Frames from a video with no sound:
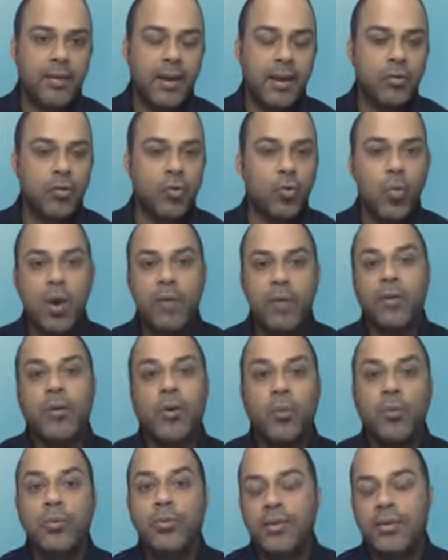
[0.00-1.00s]
And whoever
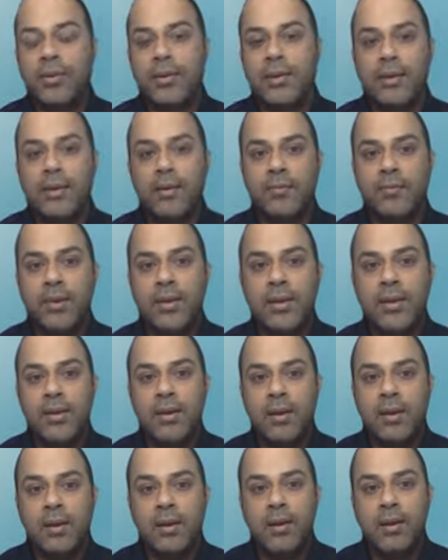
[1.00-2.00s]
owns the NFT
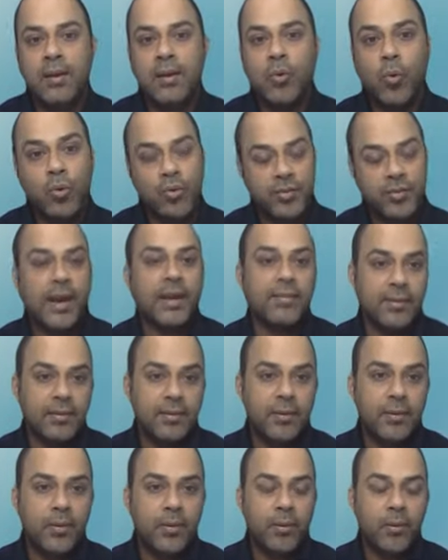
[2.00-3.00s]
owns
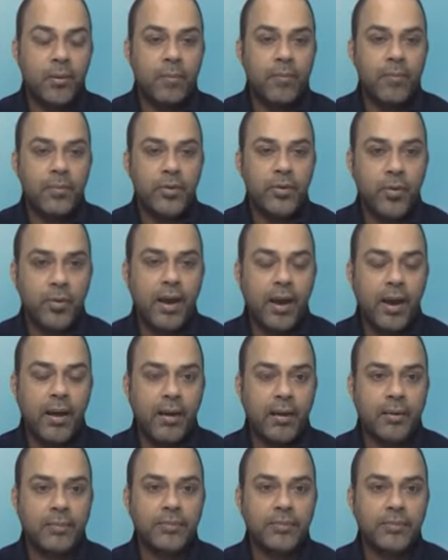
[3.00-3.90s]
access to your data.